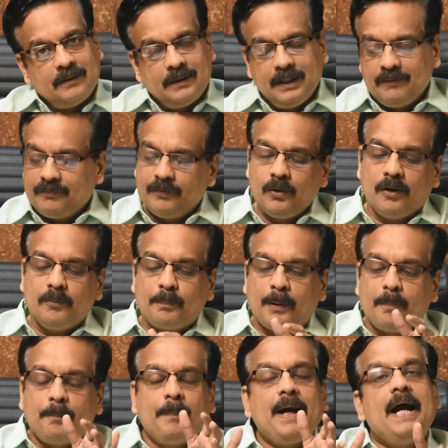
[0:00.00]
If you have
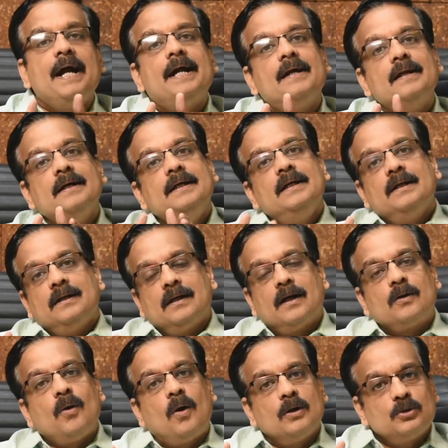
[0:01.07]
prepared,
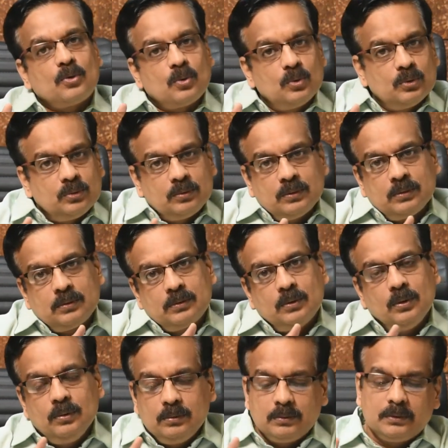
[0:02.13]
gone through
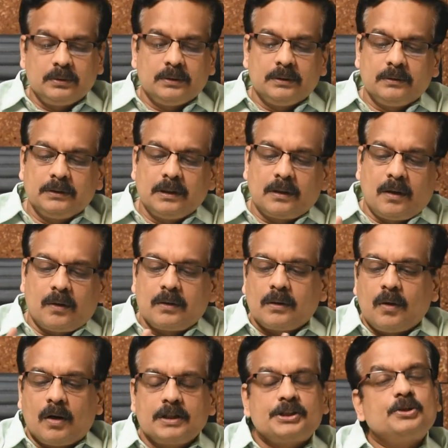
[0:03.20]
the
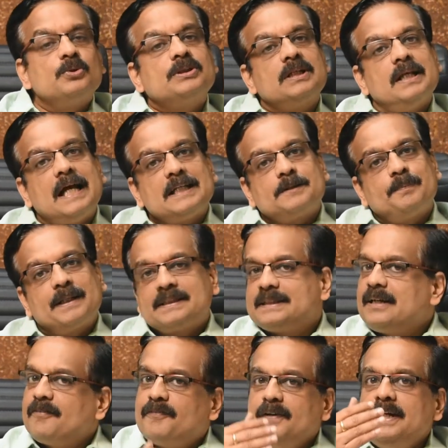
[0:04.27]
constitutional aspects,
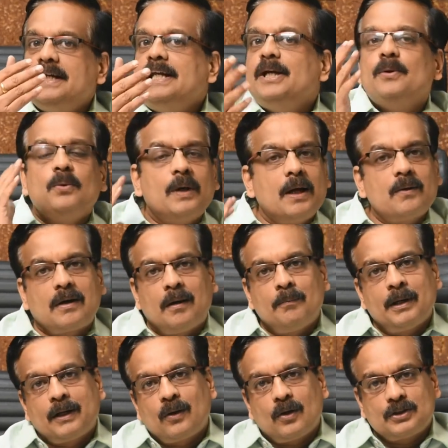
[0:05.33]
definitely you would have come
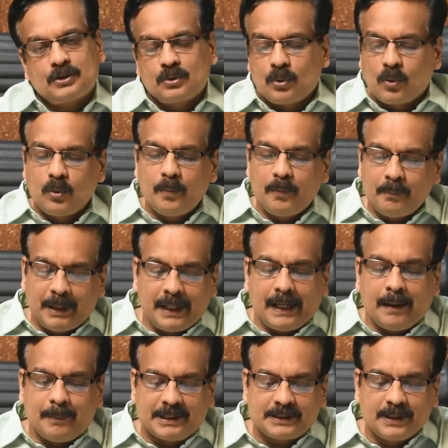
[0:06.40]
across through
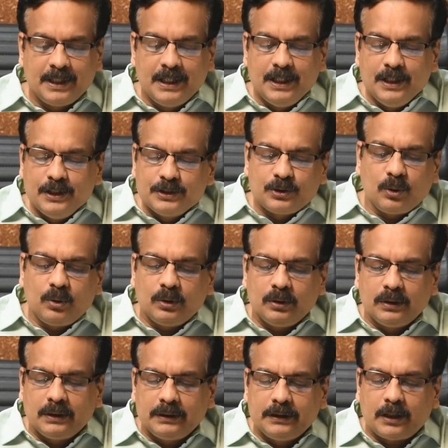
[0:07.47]
mandamus.
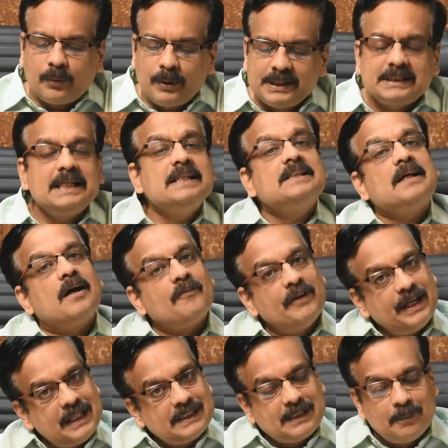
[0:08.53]
So, the questions are
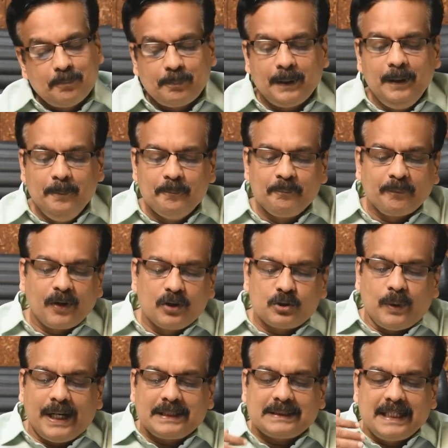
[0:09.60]
very simple. So,
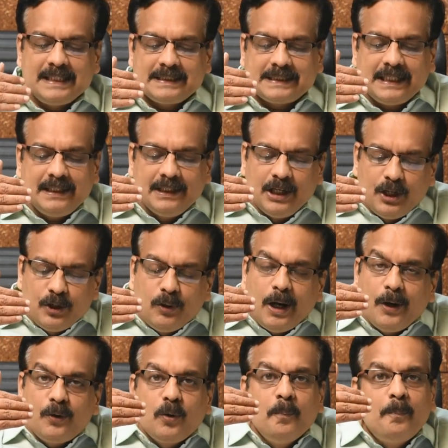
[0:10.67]
as I said, you will
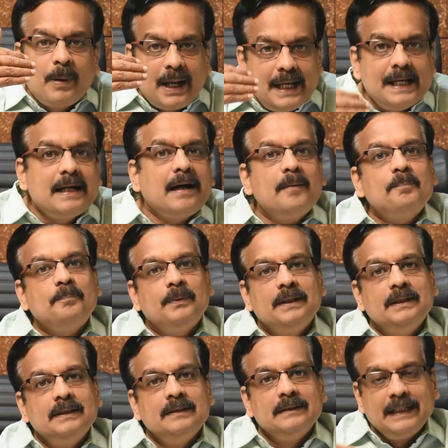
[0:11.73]
have to break up
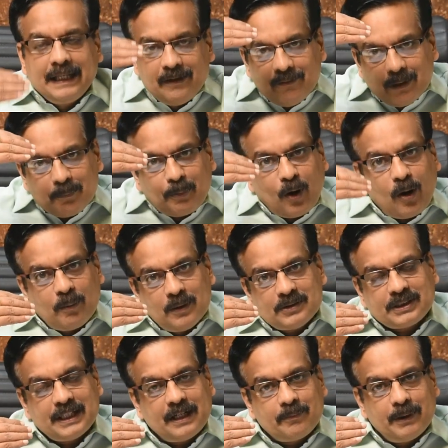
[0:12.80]
the given problem
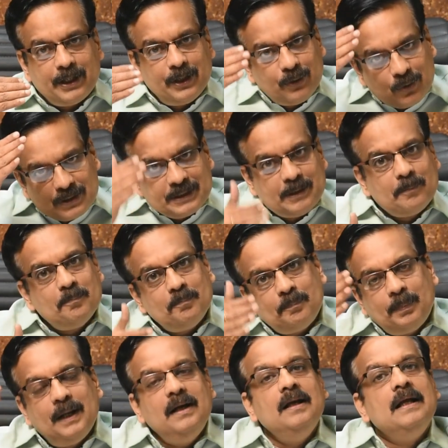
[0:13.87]
statement into
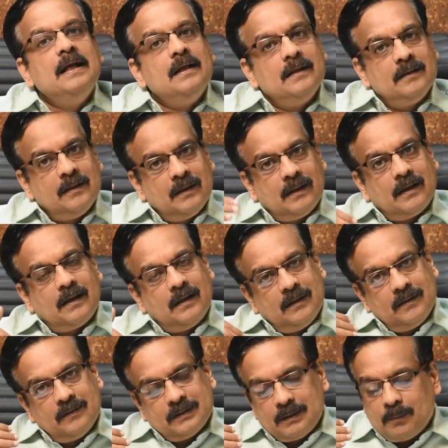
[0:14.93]
simple
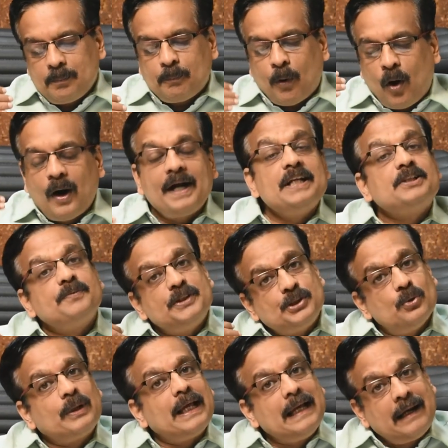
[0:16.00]
points which
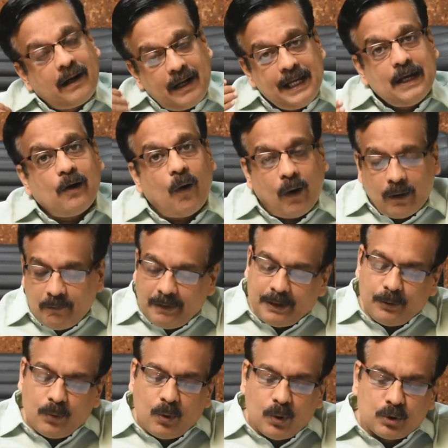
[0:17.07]
you can recall when
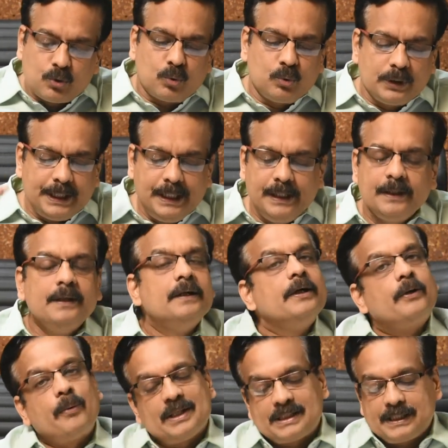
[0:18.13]
you go through the
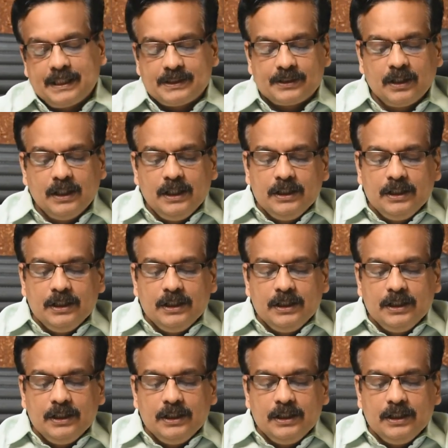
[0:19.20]
questions.